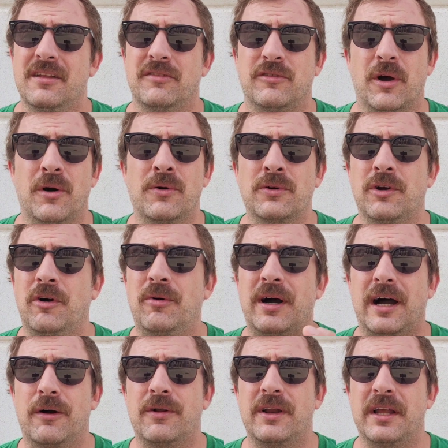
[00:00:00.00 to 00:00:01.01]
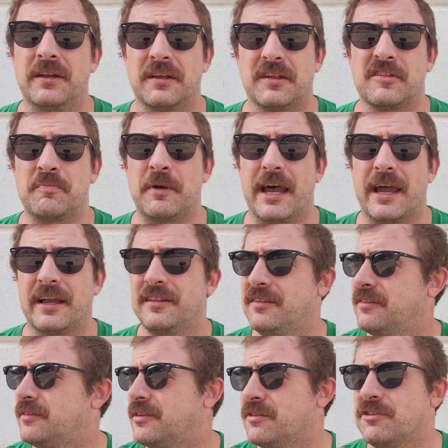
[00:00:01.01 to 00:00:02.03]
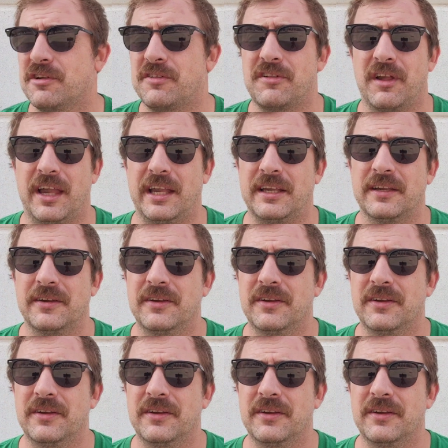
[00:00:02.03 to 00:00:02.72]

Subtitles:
don't go out and expect to just like